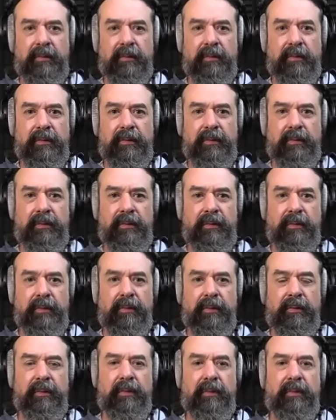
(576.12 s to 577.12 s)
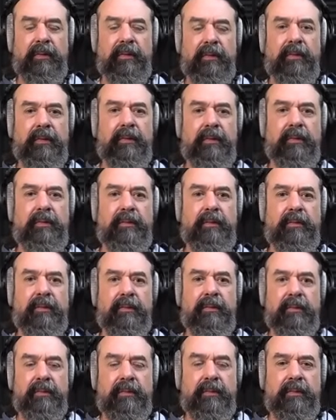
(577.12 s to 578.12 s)

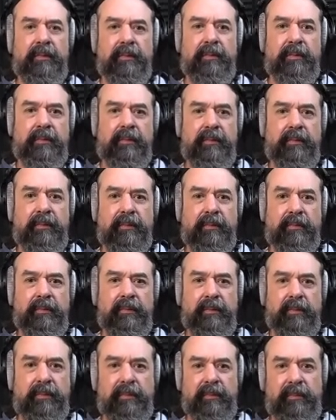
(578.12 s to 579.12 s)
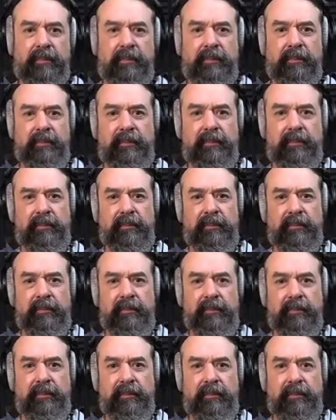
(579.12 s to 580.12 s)

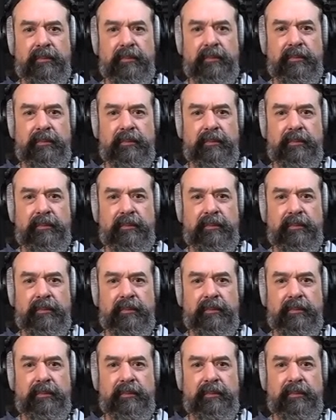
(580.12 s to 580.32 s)
The person shown says nothing.